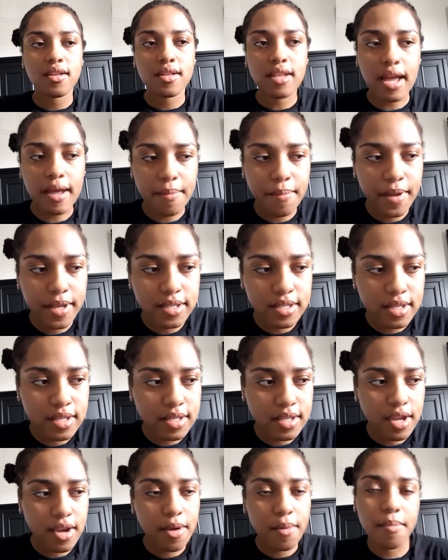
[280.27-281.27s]
not
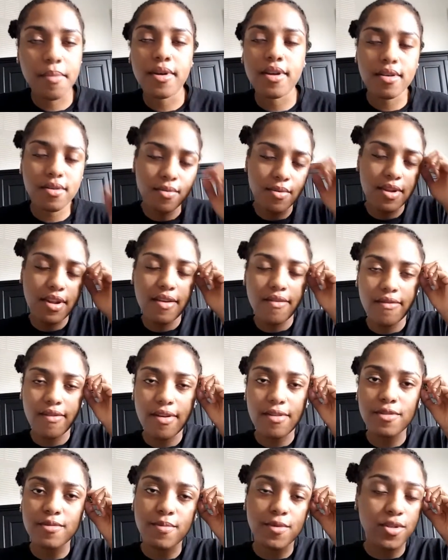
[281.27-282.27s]
pescatarian, but whatever.
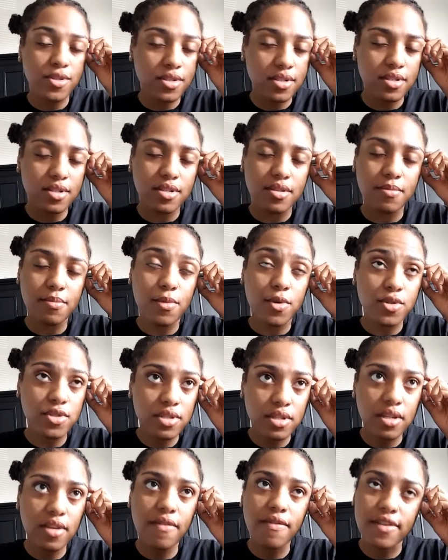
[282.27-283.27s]
I was
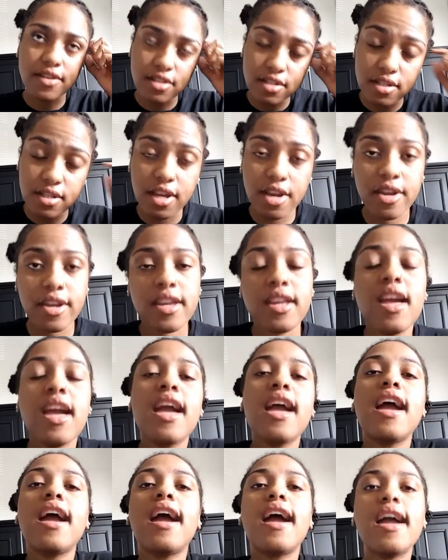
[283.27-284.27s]
mostly vegetarian.
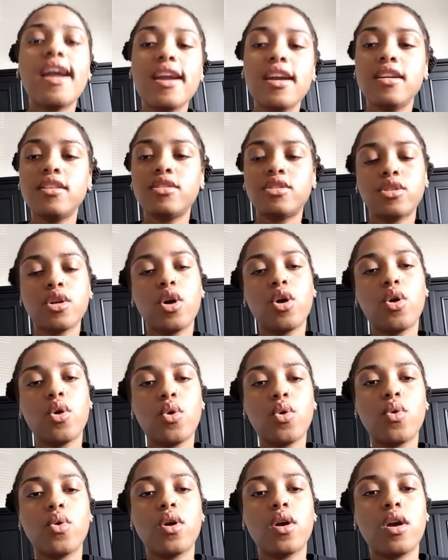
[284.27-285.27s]
And
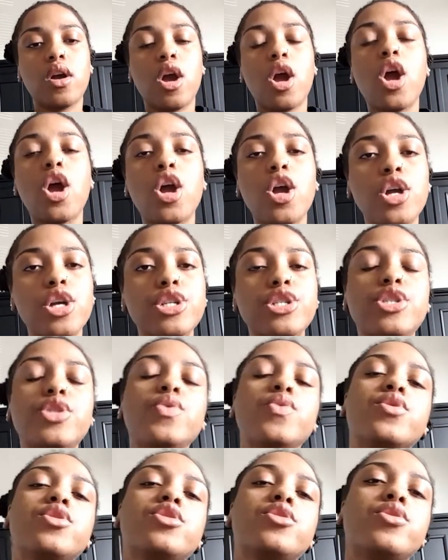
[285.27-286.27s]
so
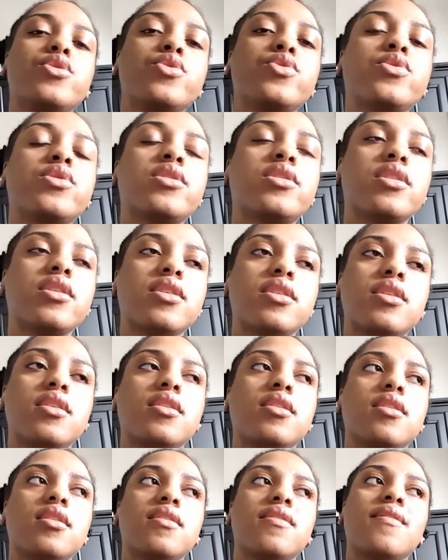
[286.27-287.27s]
she was used
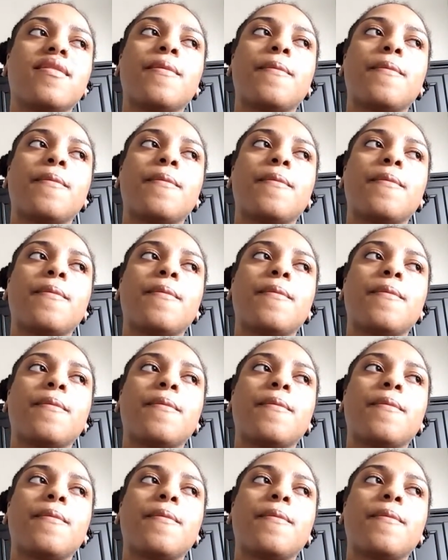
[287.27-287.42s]
to